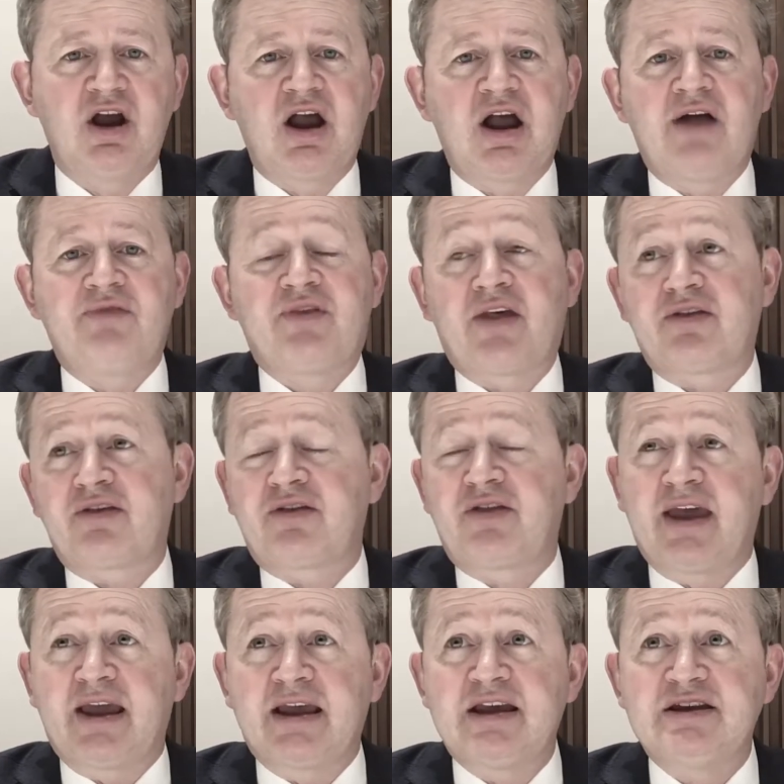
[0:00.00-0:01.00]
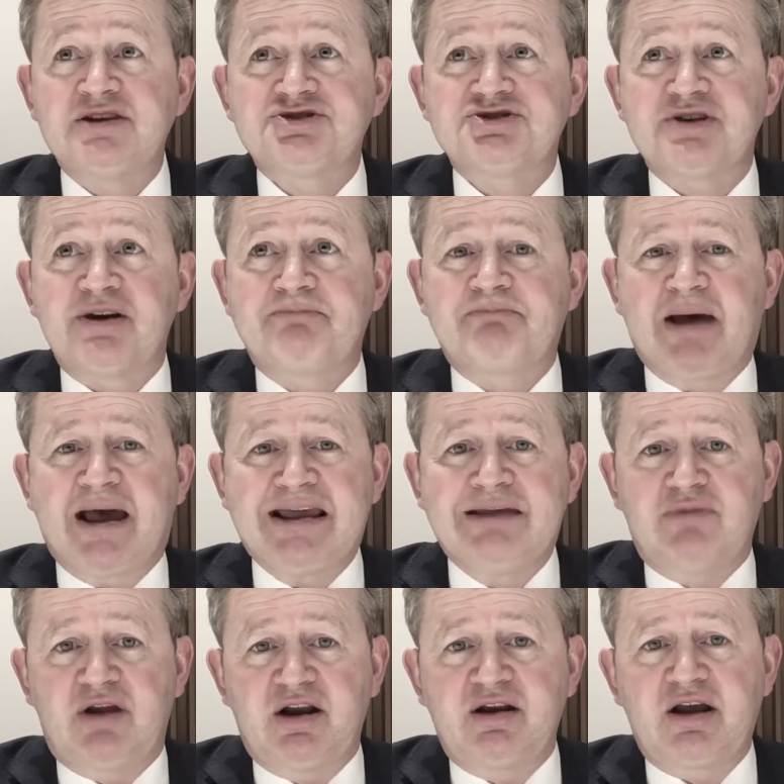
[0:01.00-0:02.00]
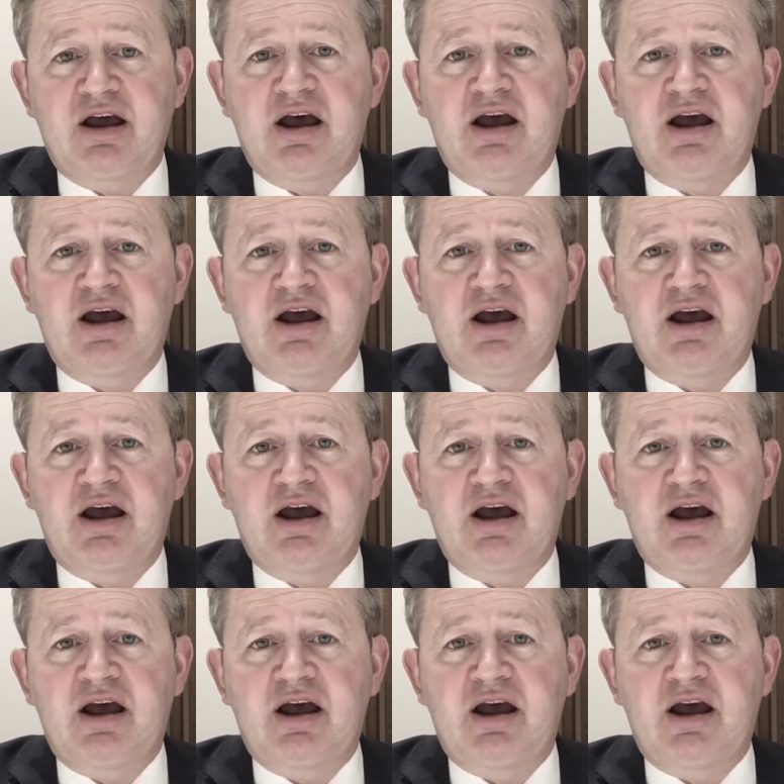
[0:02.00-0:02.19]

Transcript: The other thing is payment.